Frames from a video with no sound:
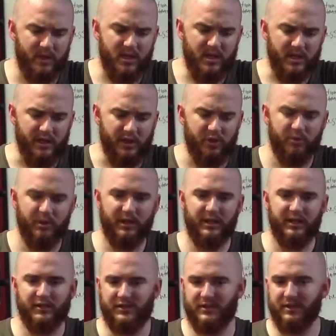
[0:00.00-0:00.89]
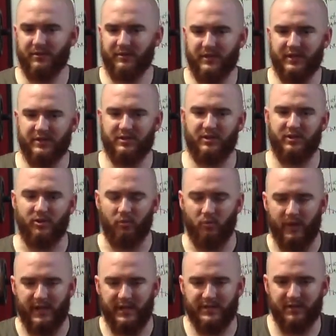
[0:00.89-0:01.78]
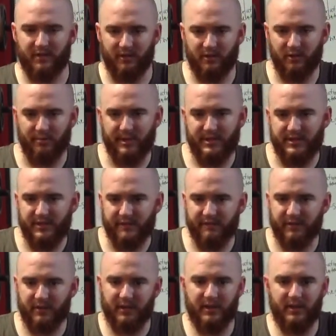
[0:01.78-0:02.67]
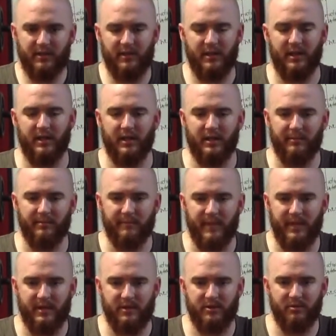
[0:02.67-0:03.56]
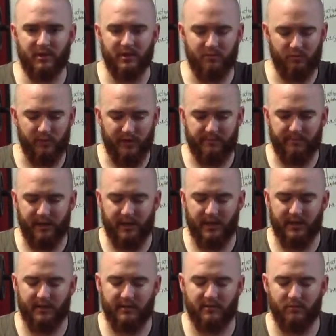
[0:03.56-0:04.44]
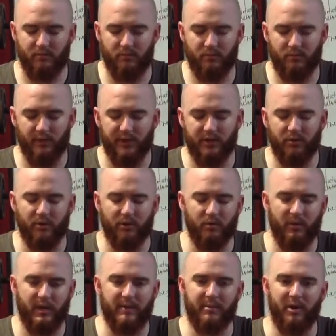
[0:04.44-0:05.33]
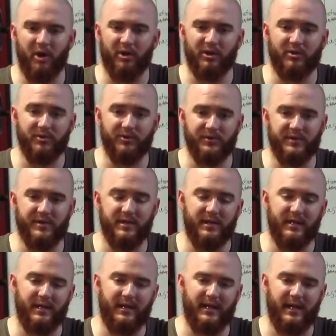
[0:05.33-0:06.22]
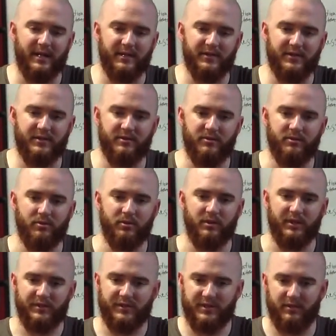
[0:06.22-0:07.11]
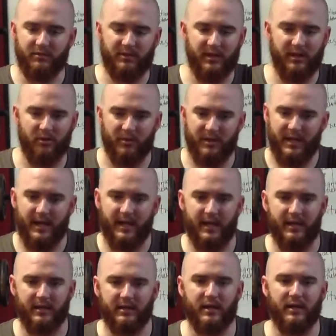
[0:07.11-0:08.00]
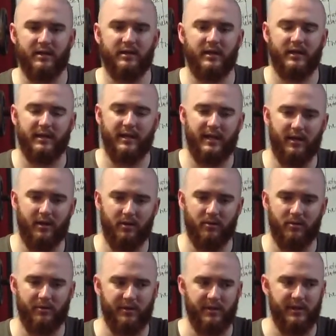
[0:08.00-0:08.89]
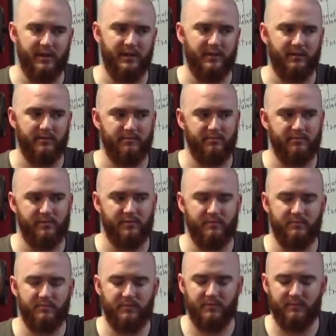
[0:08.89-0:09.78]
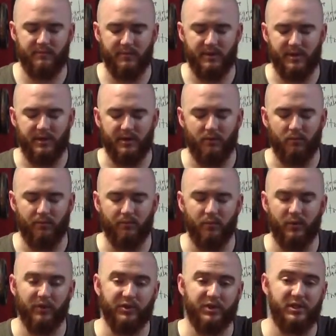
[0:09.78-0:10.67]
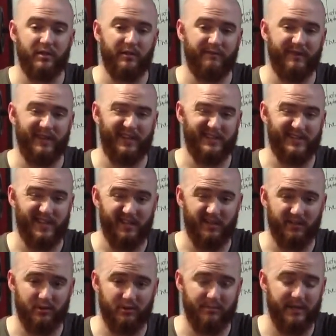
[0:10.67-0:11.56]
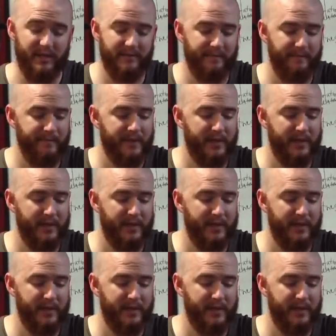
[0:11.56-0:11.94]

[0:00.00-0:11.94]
You can conceal things on your waist a little bit differently, and you can read my Recoil Web articles as to concealed carry with a handgun and how the wheelchair affects that a little bit.